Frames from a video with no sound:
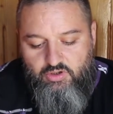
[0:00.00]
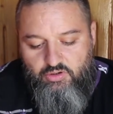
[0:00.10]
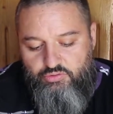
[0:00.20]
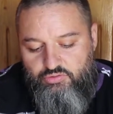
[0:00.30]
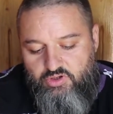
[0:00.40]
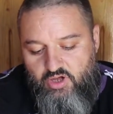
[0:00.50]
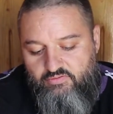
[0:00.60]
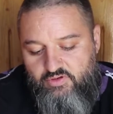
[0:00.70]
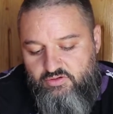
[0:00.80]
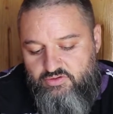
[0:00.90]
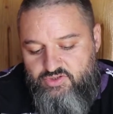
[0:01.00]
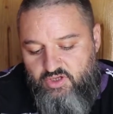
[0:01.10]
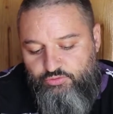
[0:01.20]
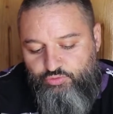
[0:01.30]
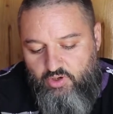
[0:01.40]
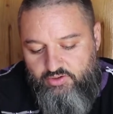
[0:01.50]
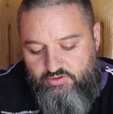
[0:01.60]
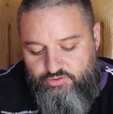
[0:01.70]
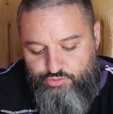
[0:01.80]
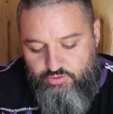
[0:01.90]
or you dive in salt
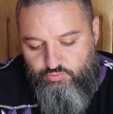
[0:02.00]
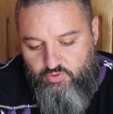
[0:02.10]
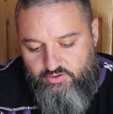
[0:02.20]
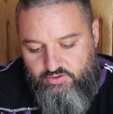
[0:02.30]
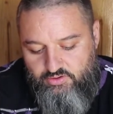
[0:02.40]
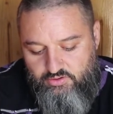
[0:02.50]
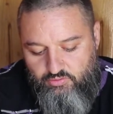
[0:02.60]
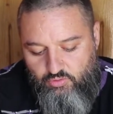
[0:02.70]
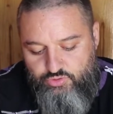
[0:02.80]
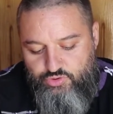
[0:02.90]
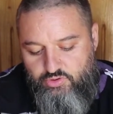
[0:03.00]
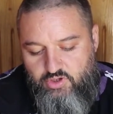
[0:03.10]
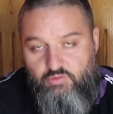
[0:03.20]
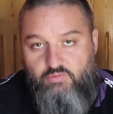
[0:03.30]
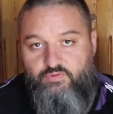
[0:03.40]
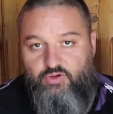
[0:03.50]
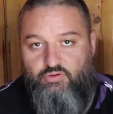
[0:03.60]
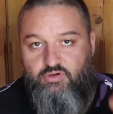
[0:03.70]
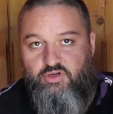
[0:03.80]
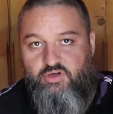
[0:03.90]
water, sweet water. Also you can
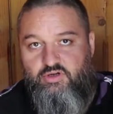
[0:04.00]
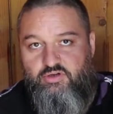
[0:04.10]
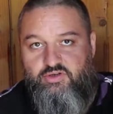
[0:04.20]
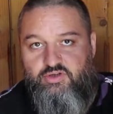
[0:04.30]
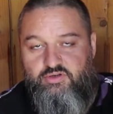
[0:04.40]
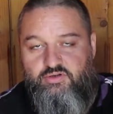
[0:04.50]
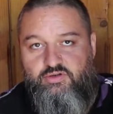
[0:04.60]
configure the